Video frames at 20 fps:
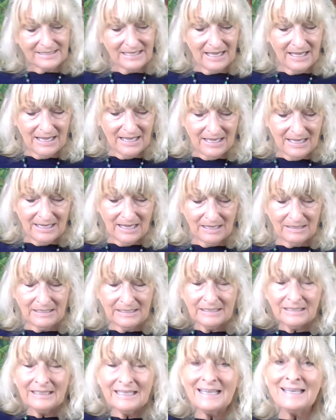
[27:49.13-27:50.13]
a
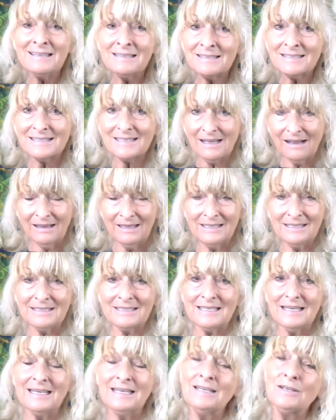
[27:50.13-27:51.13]
little
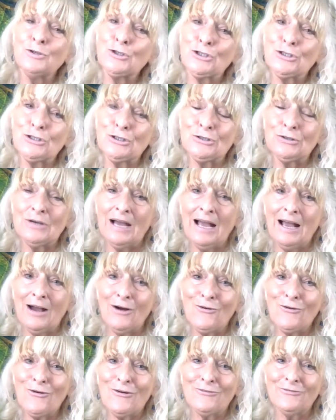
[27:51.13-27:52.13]
insight into
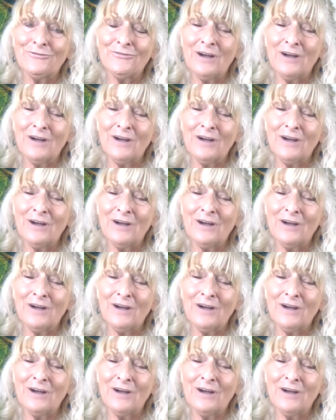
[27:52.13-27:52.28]
how